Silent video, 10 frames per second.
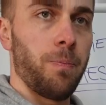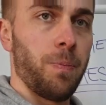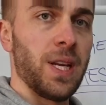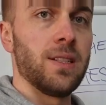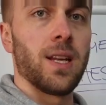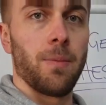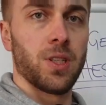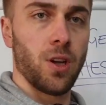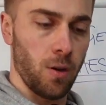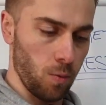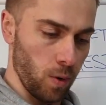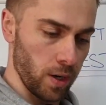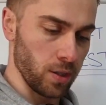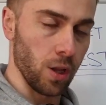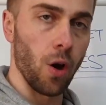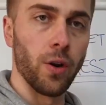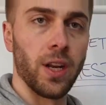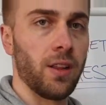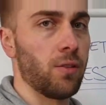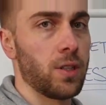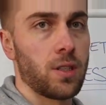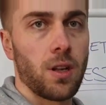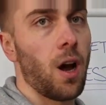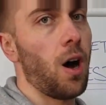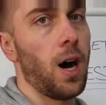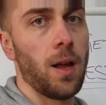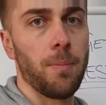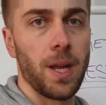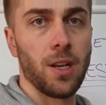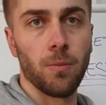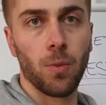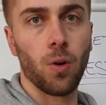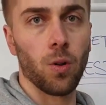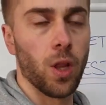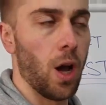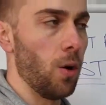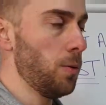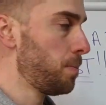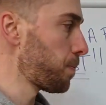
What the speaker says: pins up the top or where it's loaded, either it's high, medium or low.